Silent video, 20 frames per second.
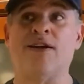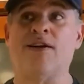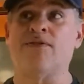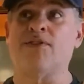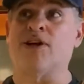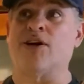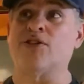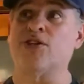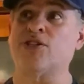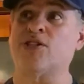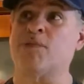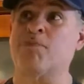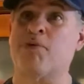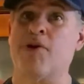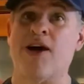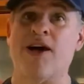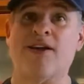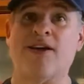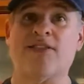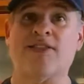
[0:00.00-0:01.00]
Now, there's a
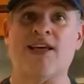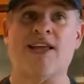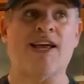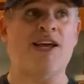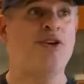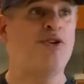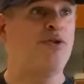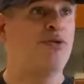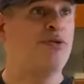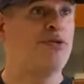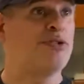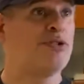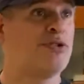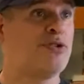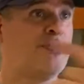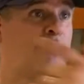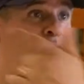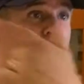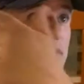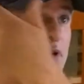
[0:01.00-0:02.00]
product that I use.
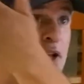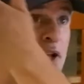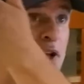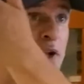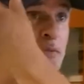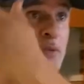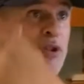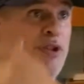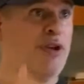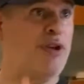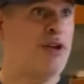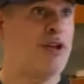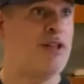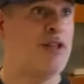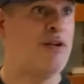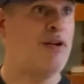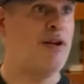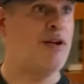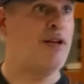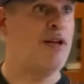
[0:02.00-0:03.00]
Want
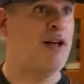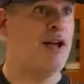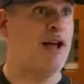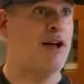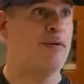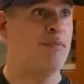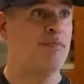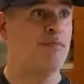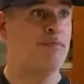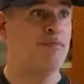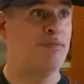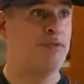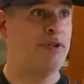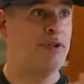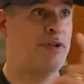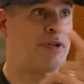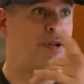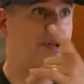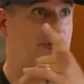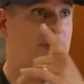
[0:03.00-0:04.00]

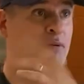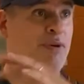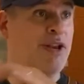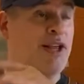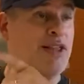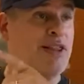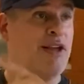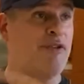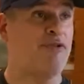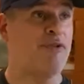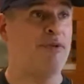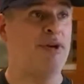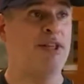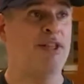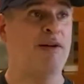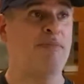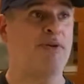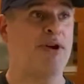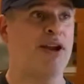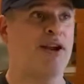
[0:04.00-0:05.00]
to get that from me?
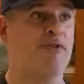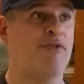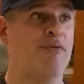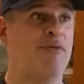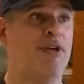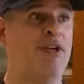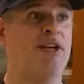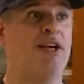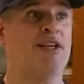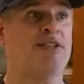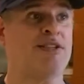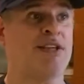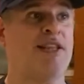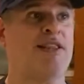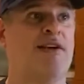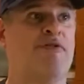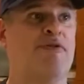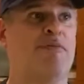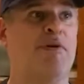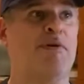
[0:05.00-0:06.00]
That product from me? Yes, get
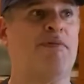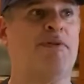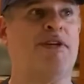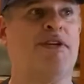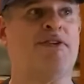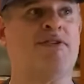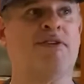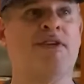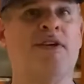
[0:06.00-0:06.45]
that from me, please.